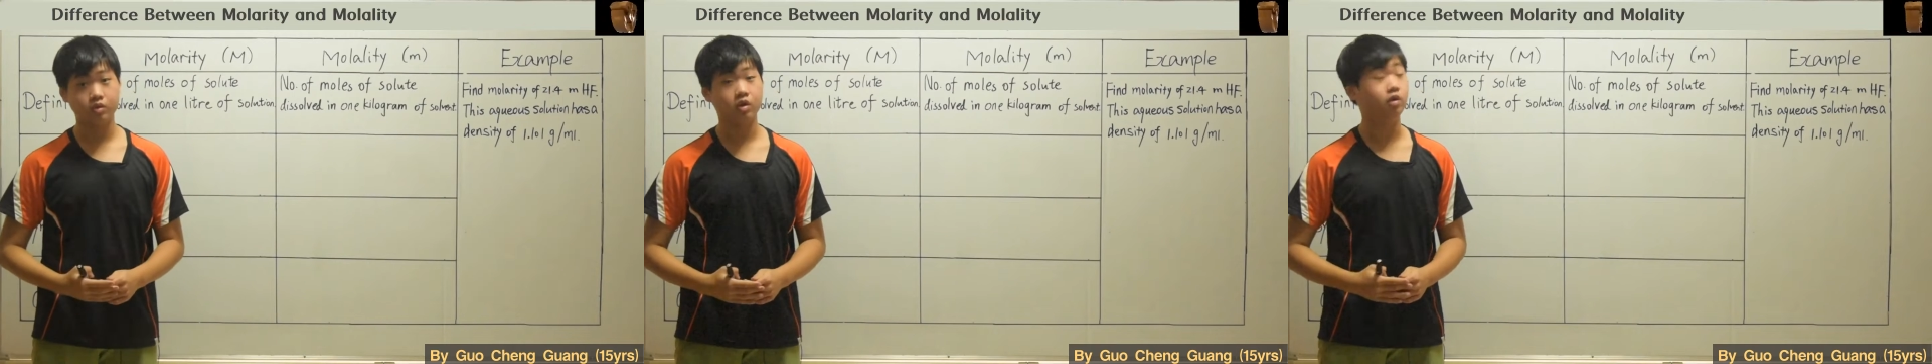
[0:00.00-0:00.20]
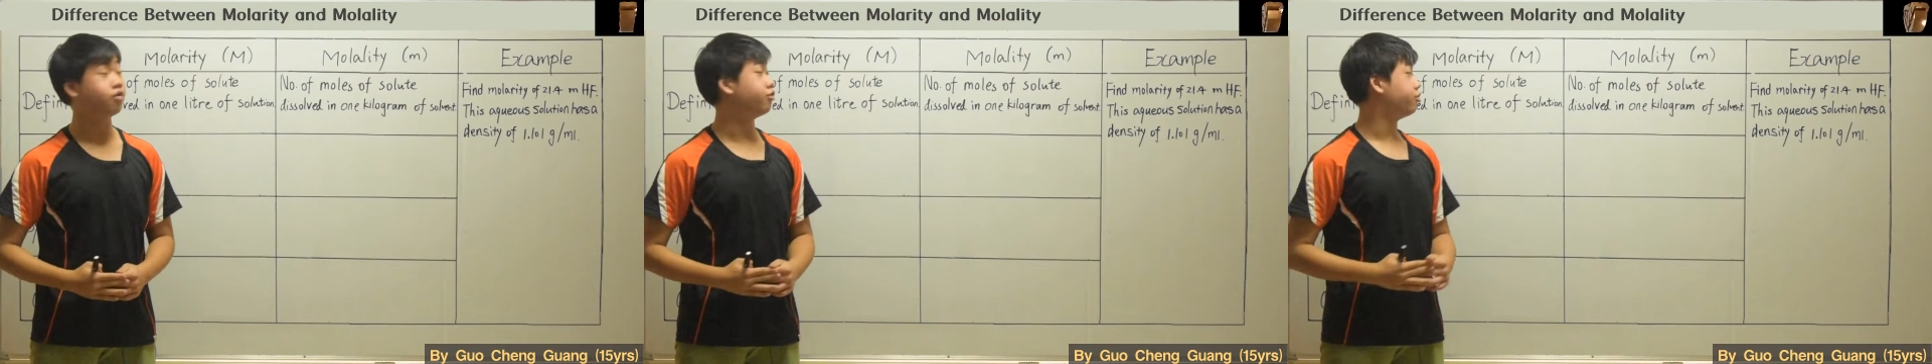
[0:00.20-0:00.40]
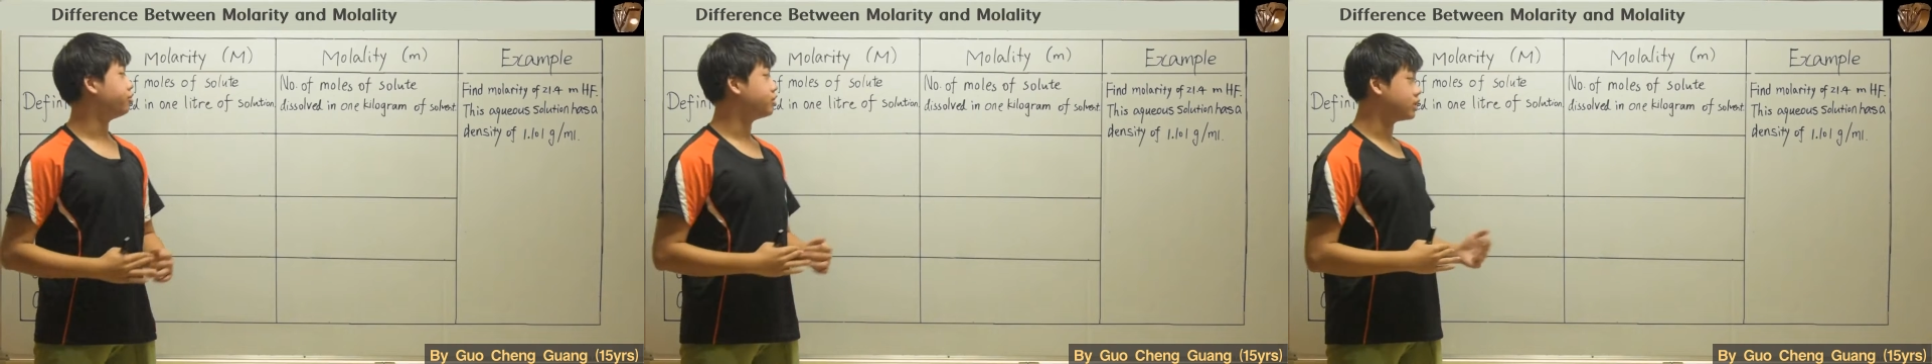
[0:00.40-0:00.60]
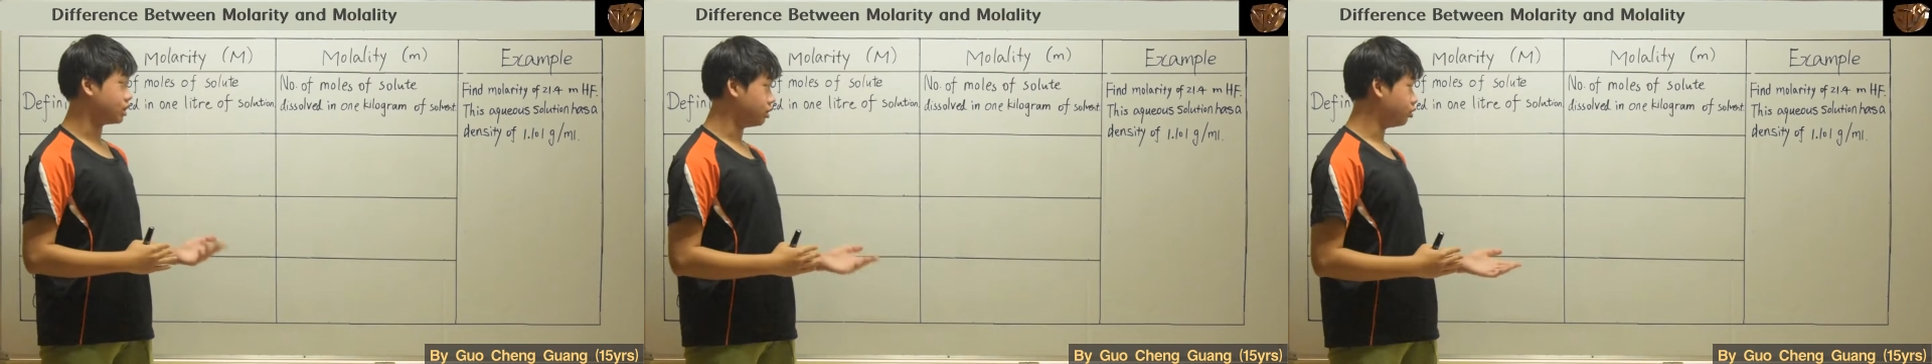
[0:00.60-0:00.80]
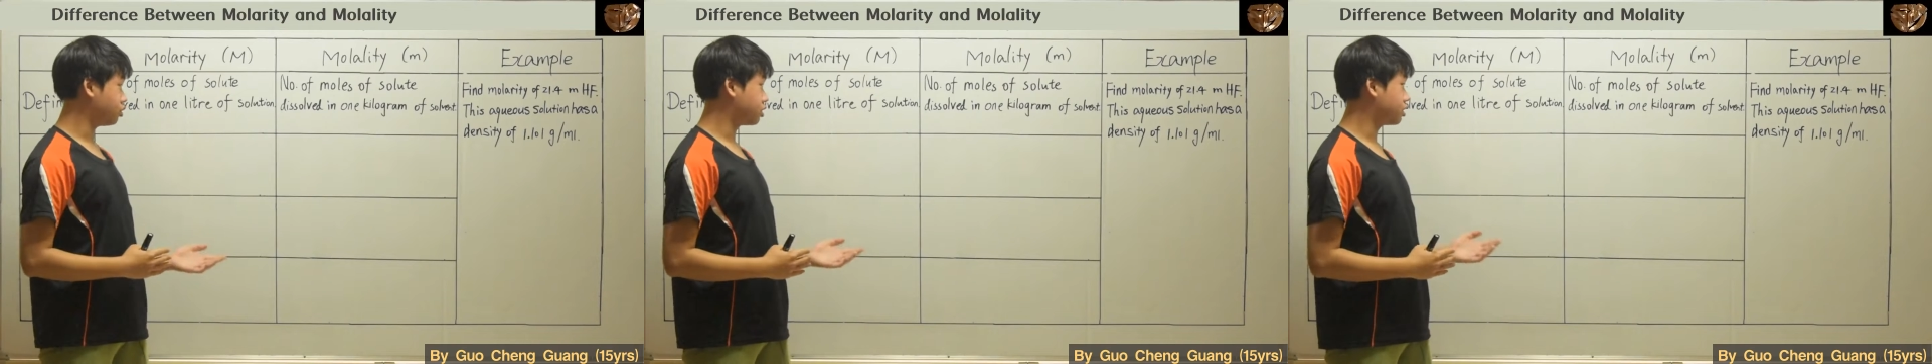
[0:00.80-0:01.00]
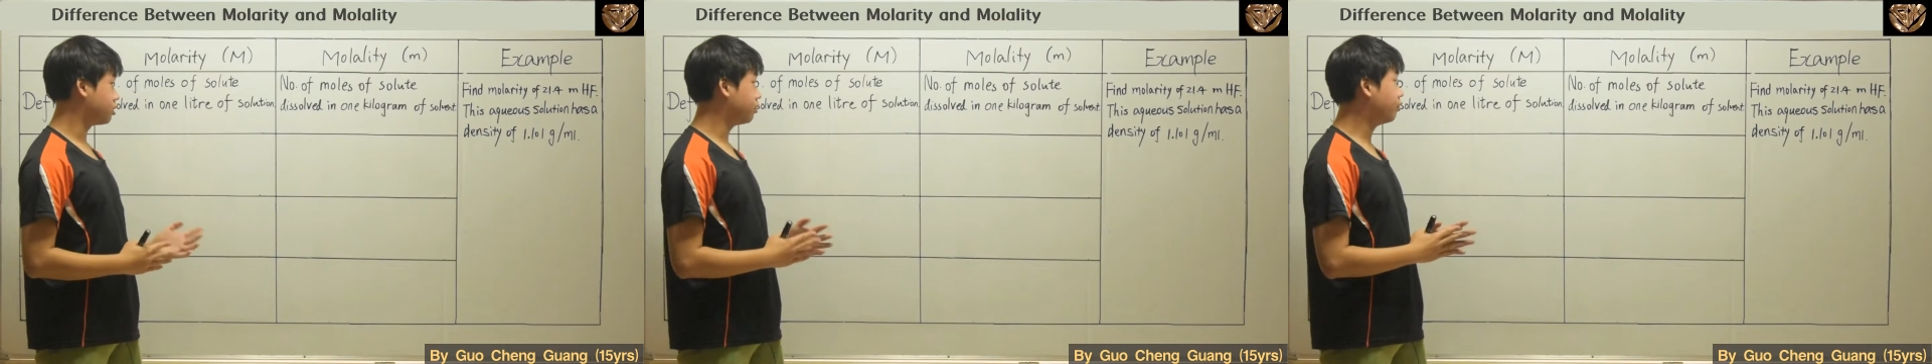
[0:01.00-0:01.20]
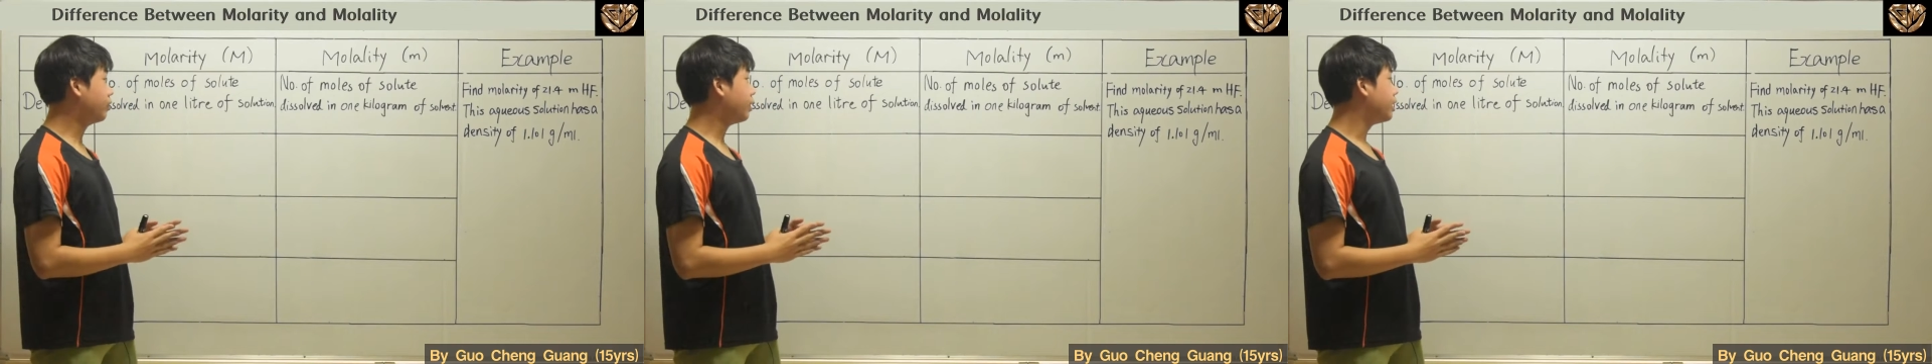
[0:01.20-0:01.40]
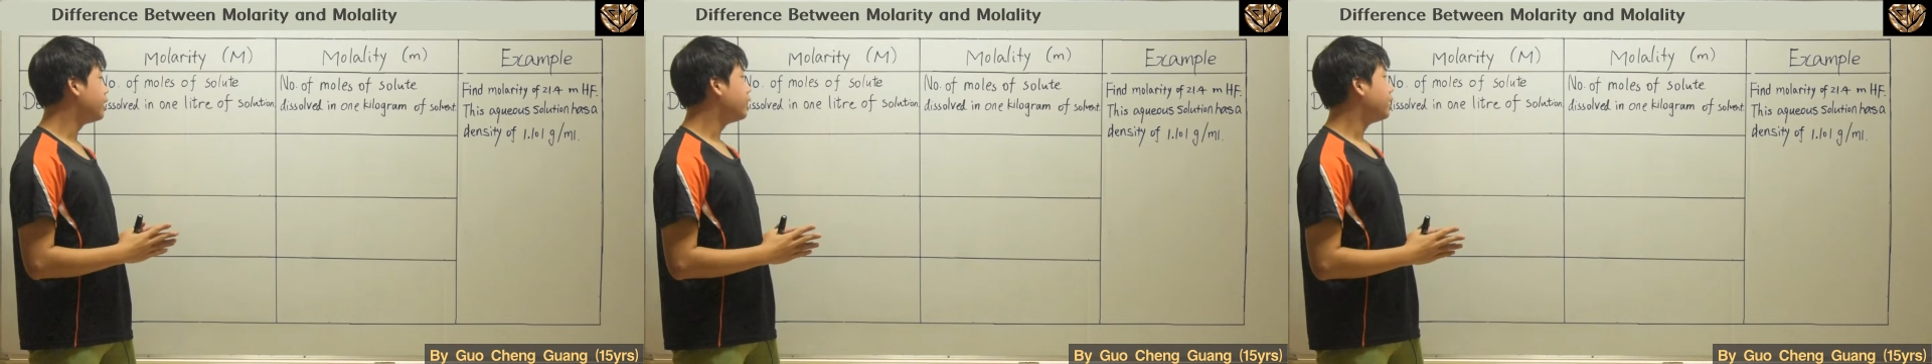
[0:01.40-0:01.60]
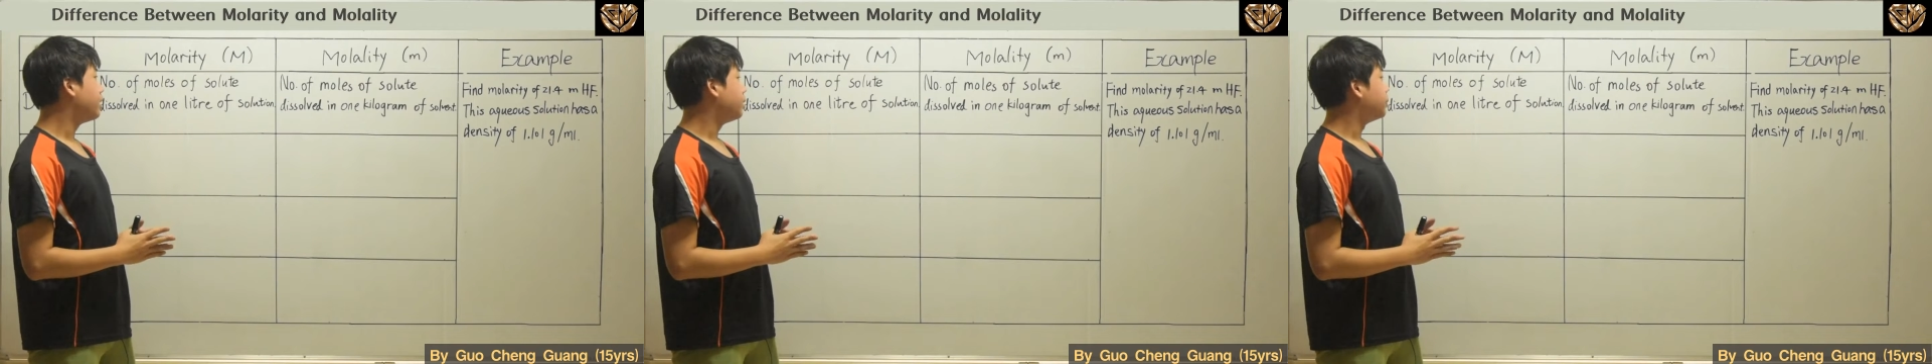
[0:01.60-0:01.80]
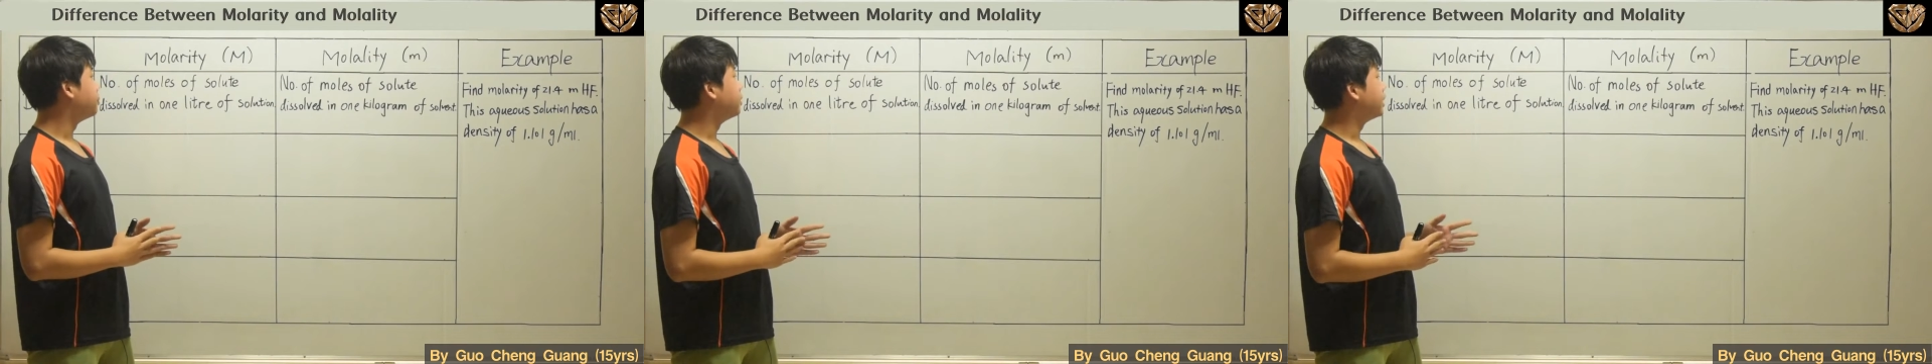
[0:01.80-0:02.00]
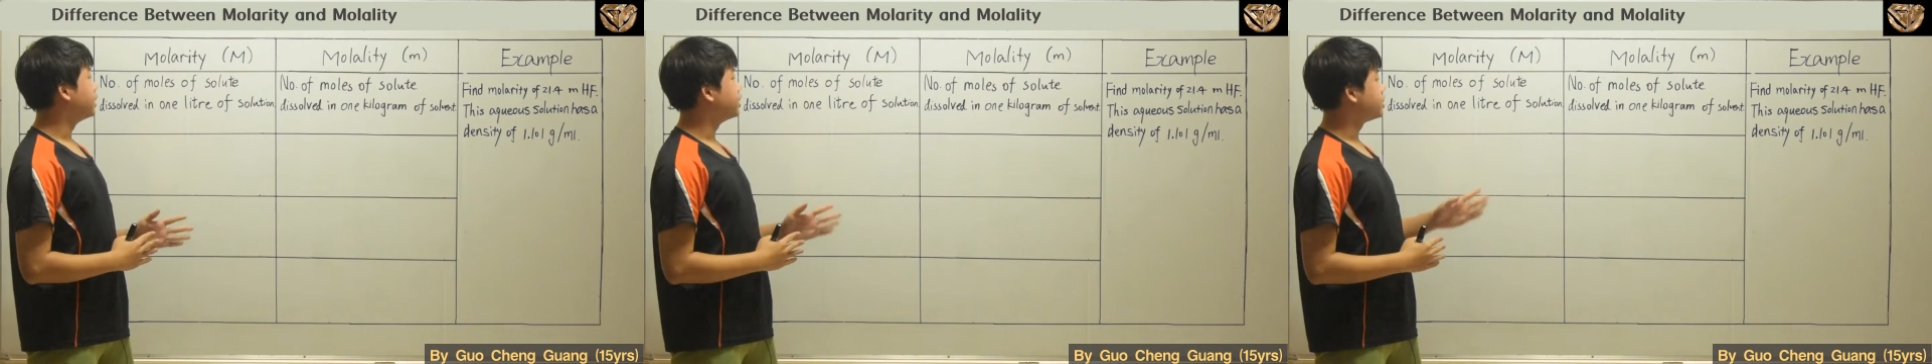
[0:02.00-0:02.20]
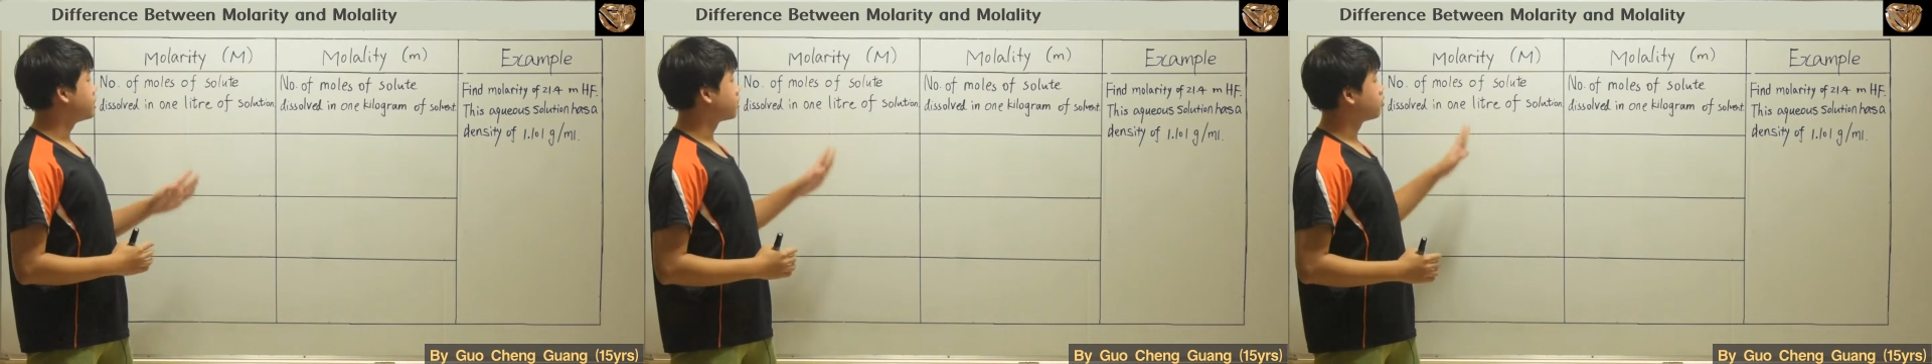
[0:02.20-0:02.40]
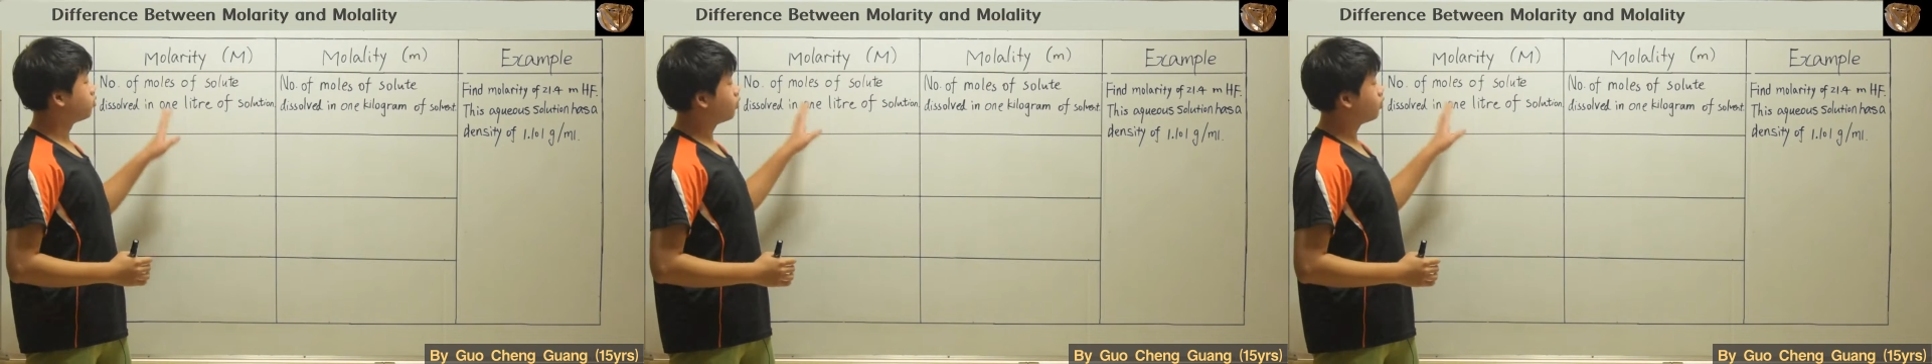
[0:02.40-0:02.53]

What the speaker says: of solute. But it's just